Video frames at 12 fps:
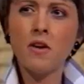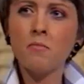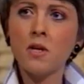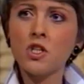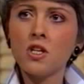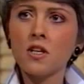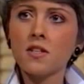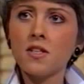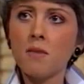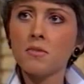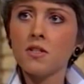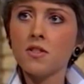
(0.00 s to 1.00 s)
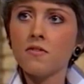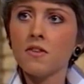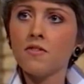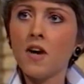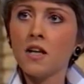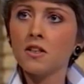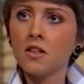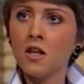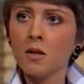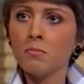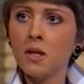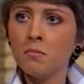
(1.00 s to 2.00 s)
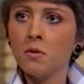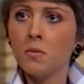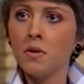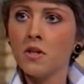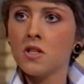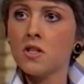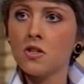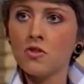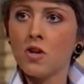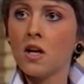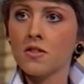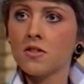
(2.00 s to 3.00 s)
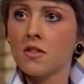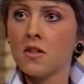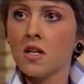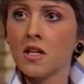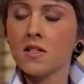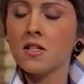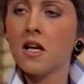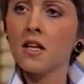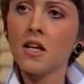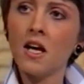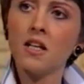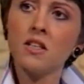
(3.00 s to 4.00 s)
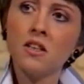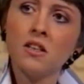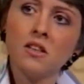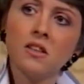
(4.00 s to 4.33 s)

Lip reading: it was very much an acceptance of the fact that young people were into drugs and things like that.